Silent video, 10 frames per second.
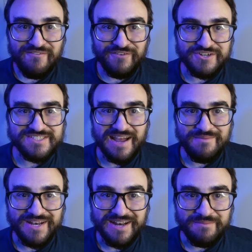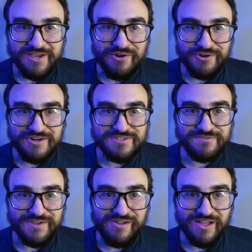first-time anemone owners
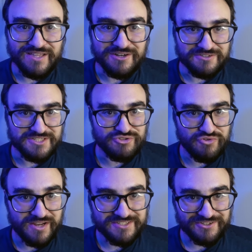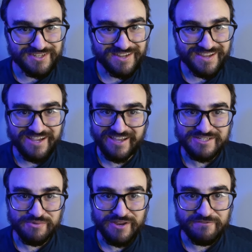feel a little disgruntled
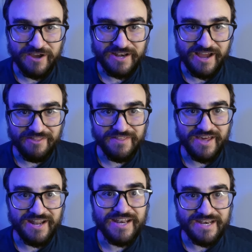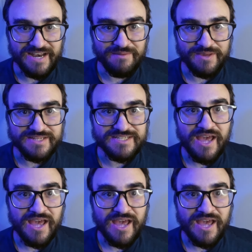is when you find out that anemones